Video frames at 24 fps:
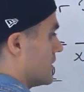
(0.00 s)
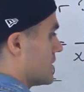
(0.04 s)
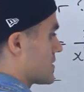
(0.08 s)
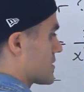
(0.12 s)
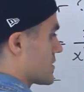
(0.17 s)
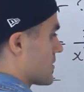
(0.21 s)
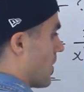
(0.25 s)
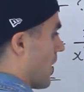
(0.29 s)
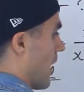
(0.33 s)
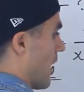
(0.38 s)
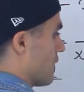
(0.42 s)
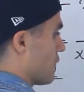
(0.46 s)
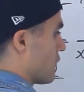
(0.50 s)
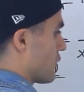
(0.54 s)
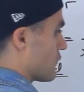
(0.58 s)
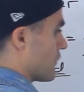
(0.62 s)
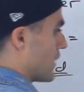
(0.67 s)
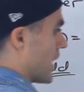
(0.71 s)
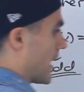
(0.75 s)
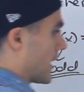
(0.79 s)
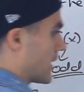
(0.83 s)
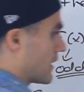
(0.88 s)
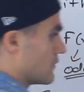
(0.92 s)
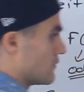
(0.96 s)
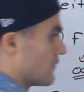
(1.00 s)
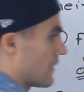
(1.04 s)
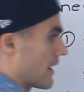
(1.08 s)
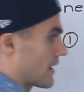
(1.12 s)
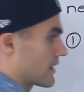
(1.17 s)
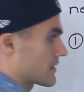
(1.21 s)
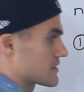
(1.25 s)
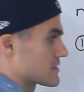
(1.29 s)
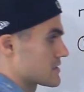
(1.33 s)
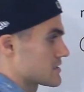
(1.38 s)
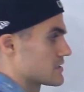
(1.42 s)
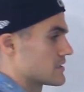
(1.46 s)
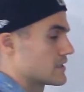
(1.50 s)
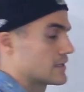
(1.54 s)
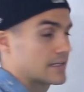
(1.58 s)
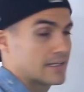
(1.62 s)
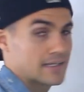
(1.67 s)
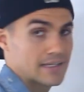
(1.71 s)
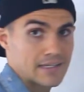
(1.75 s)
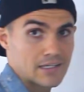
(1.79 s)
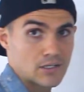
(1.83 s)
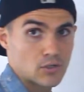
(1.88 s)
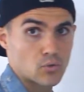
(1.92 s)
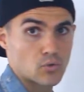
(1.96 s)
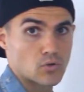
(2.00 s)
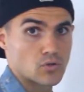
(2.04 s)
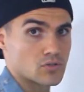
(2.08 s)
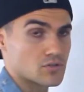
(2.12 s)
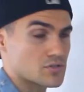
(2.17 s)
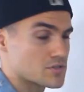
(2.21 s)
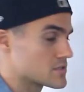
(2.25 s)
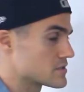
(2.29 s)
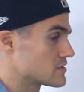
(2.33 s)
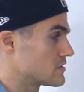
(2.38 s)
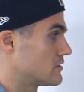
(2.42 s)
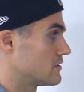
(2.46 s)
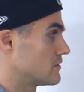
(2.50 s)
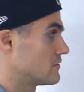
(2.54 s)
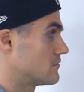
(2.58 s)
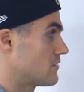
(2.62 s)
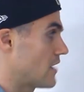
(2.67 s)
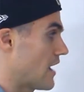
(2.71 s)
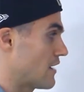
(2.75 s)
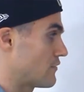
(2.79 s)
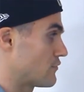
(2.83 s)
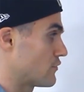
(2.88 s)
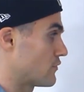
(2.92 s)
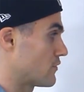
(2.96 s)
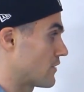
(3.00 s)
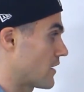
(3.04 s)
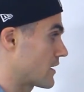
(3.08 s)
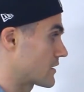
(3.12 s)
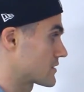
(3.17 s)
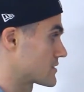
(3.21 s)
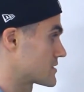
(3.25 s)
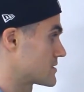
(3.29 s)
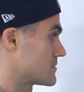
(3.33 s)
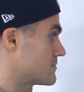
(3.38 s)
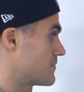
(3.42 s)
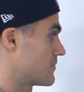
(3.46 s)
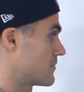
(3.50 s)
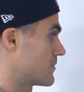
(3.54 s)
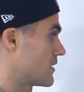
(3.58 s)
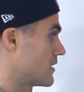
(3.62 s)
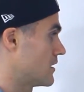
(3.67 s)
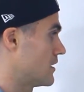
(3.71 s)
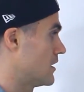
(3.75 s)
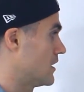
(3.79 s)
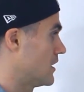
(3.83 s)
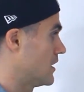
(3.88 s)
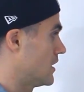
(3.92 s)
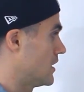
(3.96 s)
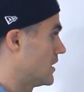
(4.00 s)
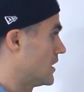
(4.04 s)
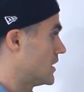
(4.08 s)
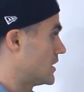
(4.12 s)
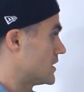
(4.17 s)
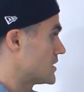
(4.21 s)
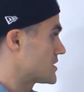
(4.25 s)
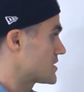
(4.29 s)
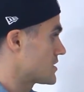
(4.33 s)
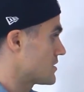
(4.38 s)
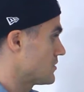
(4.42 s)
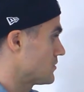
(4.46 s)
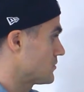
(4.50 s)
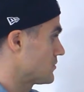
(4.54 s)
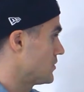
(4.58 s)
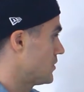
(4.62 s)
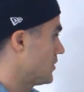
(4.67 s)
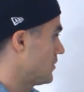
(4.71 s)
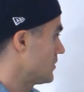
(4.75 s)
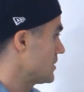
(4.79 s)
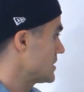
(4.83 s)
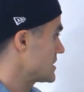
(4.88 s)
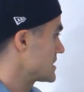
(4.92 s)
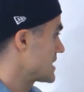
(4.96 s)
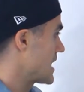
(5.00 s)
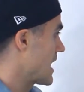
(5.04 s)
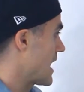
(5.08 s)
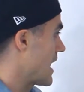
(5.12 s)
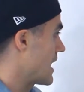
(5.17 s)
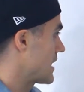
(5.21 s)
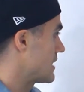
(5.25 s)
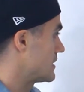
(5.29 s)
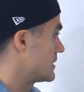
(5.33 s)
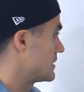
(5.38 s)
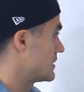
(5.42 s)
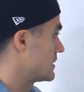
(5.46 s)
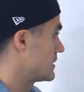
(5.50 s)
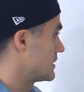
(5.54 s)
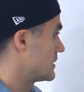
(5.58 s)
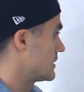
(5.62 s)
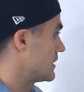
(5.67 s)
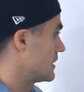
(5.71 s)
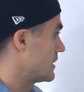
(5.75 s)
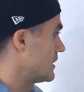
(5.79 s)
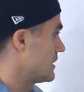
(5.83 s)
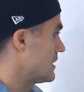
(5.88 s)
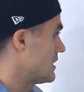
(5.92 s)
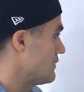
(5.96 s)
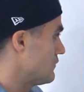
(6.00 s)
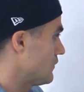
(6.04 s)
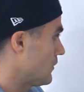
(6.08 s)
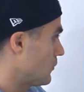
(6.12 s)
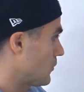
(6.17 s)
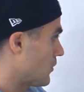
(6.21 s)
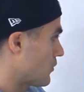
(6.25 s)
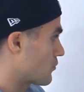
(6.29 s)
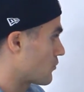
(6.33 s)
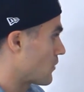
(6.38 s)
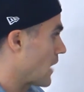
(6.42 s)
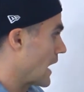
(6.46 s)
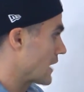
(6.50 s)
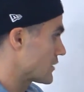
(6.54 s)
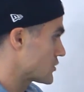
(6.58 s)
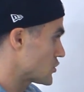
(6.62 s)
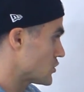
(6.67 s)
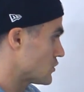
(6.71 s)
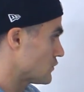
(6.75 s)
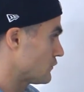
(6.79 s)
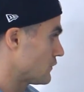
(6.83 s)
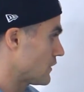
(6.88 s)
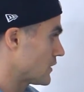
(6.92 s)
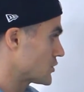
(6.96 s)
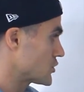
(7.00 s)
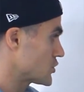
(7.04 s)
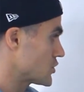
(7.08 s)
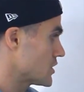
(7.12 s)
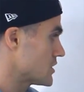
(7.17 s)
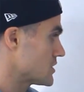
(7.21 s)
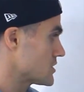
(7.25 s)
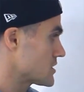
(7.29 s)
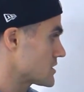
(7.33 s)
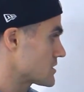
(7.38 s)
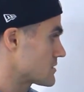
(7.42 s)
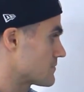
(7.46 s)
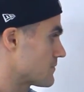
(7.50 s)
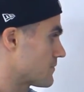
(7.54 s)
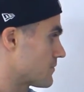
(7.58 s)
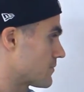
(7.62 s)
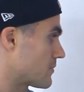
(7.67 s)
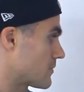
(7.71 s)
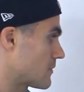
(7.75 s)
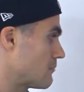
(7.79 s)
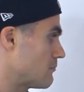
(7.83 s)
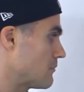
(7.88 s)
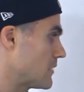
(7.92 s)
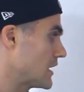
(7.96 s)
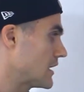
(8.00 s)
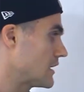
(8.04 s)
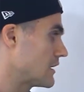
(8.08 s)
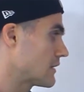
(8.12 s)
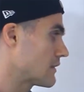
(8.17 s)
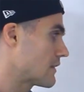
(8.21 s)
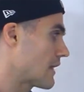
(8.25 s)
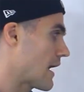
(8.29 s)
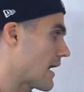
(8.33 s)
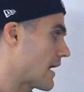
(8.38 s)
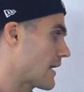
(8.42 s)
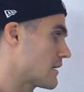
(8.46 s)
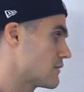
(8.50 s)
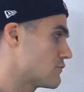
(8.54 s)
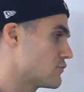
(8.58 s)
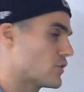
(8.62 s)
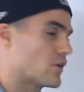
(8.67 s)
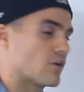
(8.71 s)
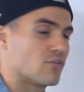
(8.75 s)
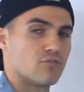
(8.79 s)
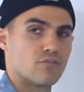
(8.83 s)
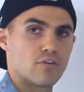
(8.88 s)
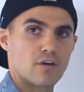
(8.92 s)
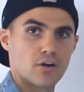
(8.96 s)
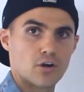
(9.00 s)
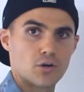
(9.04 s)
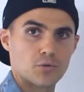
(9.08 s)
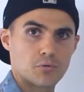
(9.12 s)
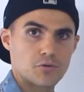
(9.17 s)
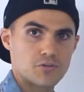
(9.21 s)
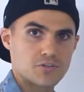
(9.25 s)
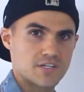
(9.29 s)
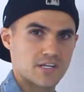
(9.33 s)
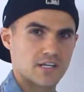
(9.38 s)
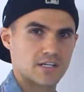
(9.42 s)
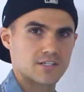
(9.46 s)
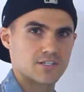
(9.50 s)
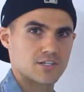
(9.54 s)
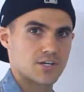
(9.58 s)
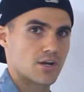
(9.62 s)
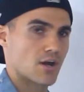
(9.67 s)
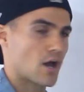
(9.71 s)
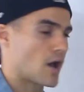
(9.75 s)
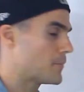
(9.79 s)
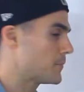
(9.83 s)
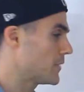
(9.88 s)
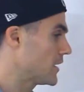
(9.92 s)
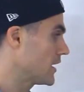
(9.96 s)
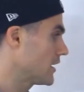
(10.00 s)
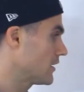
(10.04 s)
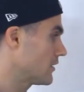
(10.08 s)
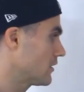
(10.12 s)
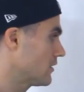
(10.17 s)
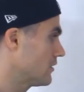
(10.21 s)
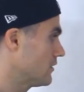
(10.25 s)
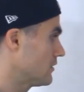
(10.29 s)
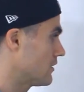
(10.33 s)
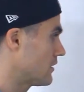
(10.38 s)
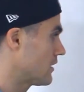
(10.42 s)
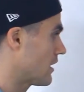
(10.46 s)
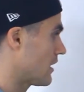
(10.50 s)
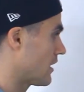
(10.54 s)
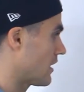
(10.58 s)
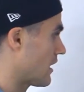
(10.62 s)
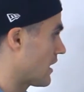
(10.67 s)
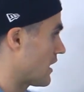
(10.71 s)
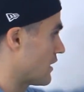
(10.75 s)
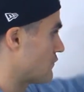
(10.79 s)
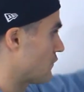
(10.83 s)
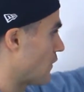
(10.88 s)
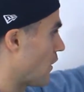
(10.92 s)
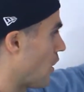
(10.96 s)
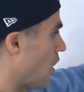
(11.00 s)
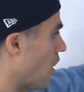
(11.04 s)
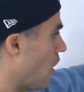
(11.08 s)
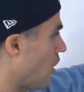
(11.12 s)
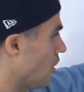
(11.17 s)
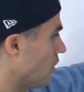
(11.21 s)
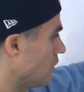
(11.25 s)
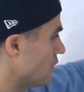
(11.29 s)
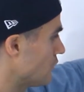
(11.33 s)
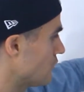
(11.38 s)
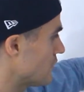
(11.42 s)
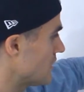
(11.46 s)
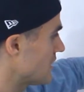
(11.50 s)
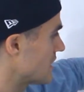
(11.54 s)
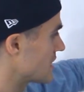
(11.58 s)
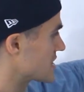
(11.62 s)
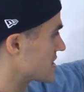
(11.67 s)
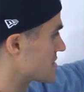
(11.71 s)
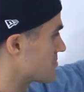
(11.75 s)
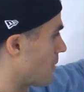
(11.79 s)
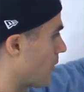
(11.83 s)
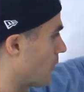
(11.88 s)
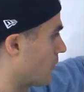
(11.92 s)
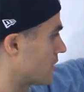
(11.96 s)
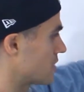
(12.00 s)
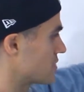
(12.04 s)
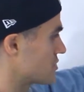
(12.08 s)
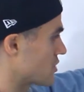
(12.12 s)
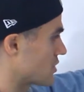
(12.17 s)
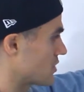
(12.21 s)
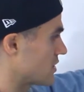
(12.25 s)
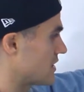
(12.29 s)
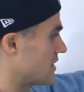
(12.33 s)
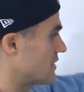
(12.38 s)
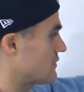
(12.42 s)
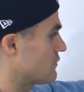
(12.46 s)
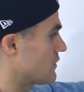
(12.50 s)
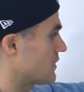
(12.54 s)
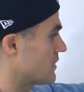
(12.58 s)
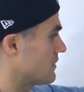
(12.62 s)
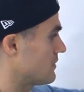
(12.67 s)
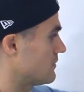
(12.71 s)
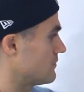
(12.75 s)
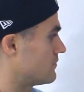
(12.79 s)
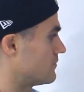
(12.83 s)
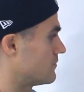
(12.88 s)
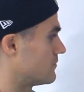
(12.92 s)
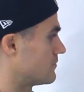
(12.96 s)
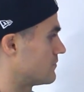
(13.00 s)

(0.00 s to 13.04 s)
So f of negative x equals f of x. So notice that even with rational functions, meaning that if you have variables in the denominator, if all of the exponents are even,